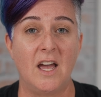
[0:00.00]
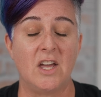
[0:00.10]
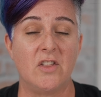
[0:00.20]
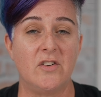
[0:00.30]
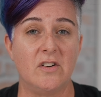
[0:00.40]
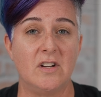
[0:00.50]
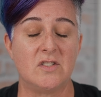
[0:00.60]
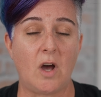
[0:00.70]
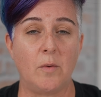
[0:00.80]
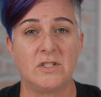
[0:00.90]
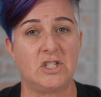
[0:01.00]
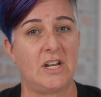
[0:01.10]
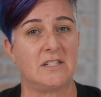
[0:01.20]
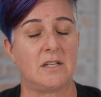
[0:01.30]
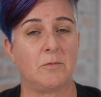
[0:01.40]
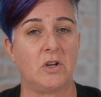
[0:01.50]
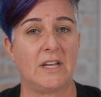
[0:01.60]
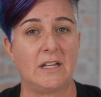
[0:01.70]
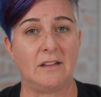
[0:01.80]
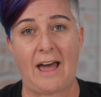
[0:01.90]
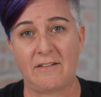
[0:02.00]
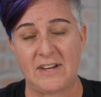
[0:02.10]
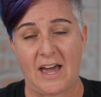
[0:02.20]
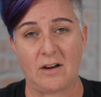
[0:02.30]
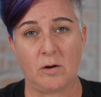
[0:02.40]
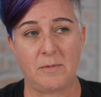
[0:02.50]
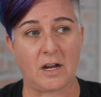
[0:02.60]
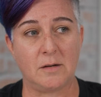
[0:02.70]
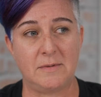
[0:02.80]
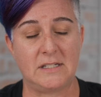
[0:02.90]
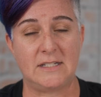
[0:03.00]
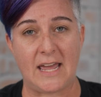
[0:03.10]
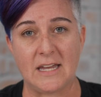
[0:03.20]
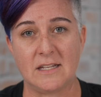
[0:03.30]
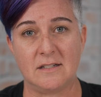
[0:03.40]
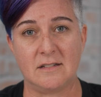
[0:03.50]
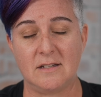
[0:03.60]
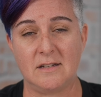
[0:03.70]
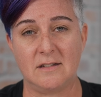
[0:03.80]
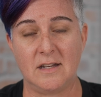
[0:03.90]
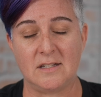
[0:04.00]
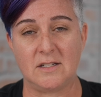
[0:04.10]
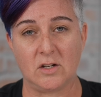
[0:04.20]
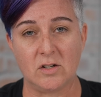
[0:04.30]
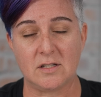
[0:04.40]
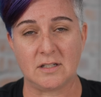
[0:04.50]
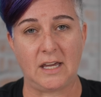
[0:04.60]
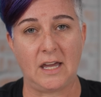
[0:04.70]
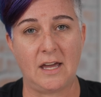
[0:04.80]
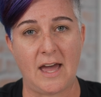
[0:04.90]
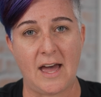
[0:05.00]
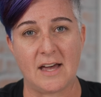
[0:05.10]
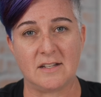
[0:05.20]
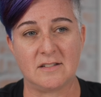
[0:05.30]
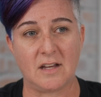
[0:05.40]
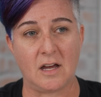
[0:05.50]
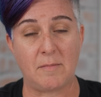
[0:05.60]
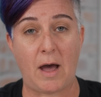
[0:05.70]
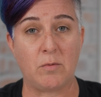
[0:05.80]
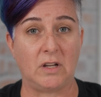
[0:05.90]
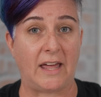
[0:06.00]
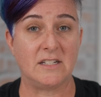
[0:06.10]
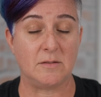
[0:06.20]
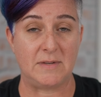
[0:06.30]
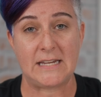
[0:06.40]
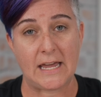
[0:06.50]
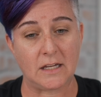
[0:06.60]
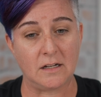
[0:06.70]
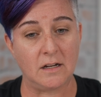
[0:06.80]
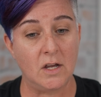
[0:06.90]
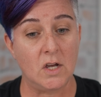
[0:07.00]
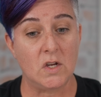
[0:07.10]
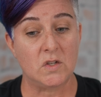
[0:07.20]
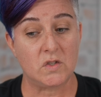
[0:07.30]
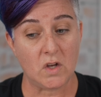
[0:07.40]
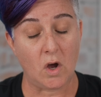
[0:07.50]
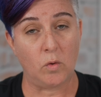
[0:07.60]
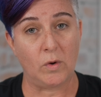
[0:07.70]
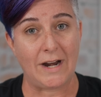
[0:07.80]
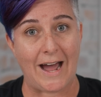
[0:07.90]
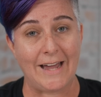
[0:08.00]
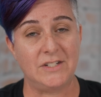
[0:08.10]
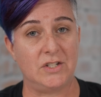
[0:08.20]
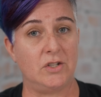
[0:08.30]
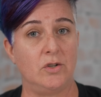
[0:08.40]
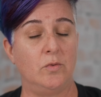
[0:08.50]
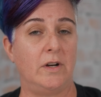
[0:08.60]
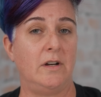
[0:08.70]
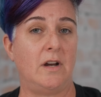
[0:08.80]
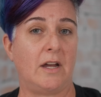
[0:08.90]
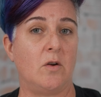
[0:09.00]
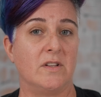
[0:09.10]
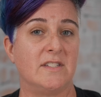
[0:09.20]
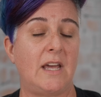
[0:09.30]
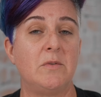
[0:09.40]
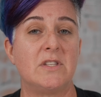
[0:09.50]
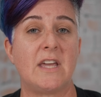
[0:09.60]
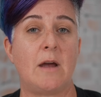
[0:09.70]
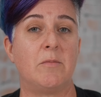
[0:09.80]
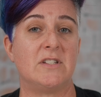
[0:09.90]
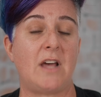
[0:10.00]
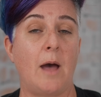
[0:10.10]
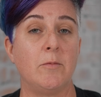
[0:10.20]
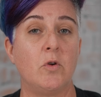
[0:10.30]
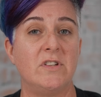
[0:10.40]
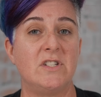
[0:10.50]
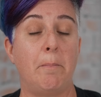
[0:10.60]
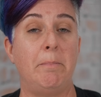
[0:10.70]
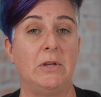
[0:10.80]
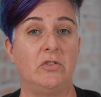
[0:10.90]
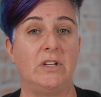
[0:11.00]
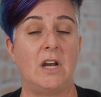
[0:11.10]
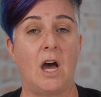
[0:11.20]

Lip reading: there is always a chance I'm going to get laughed at, or I'm not going to be taken as seriously as I would like to be taken. So what I do when I go on site with this camera is I'm going to build it